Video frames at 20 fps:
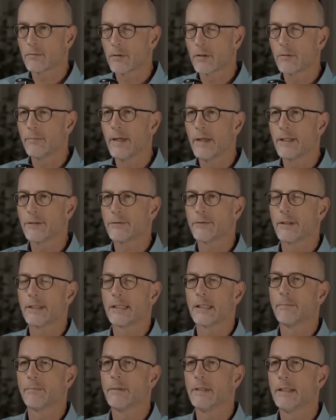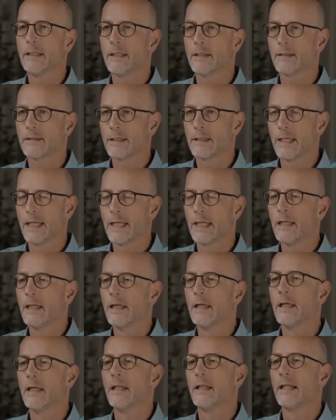we're measuring the PSA
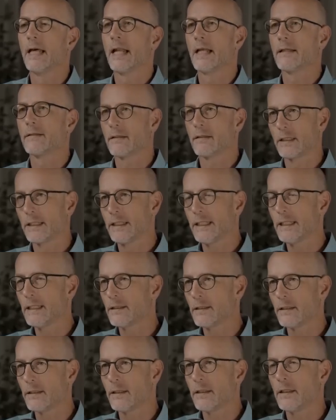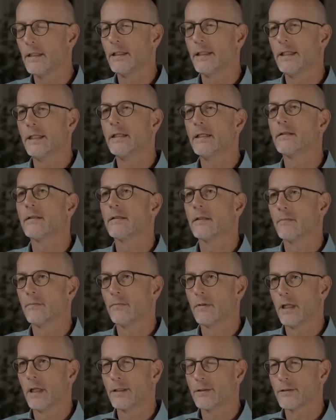that has leaked into the
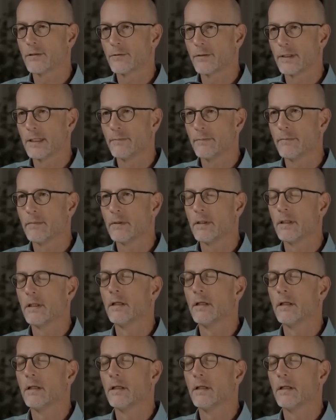bloodstream